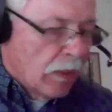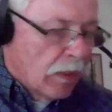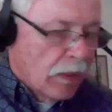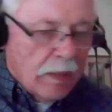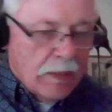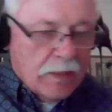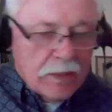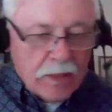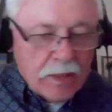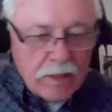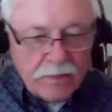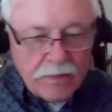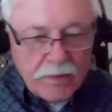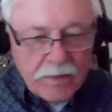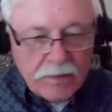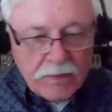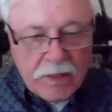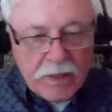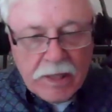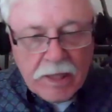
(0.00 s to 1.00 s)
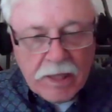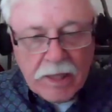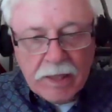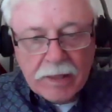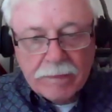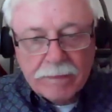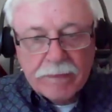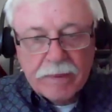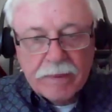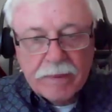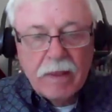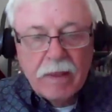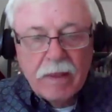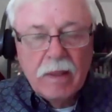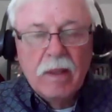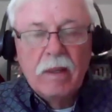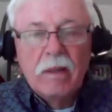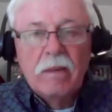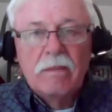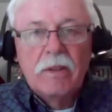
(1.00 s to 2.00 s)
Isaiah 59,
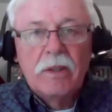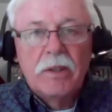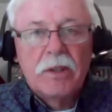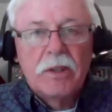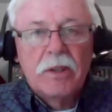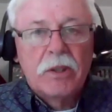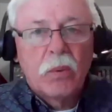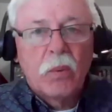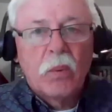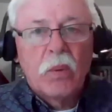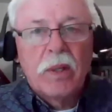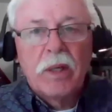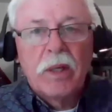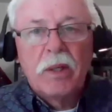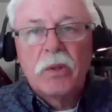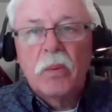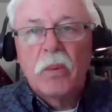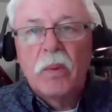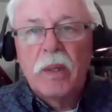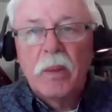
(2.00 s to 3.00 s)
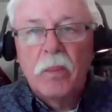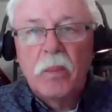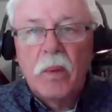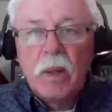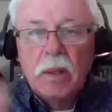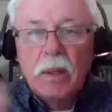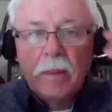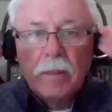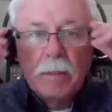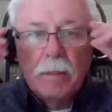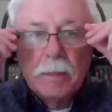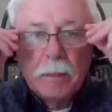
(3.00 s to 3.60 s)
verses 20 and 21.